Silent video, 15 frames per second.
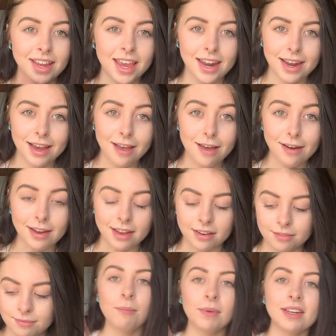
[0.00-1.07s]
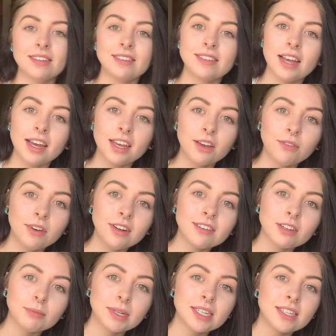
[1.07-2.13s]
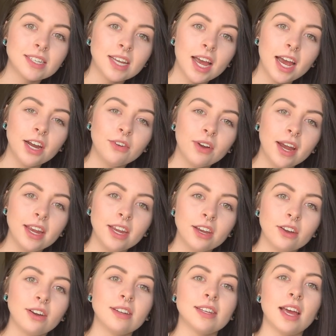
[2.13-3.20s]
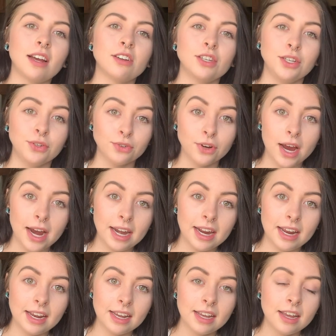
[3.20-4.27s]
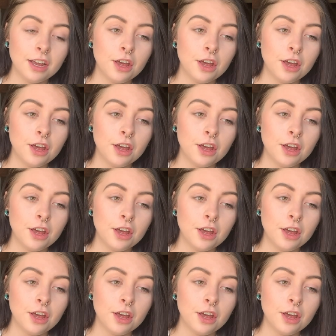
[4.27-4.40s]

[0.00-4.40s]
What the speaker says: and I got it. My second one is on my side right here, and it's actually writing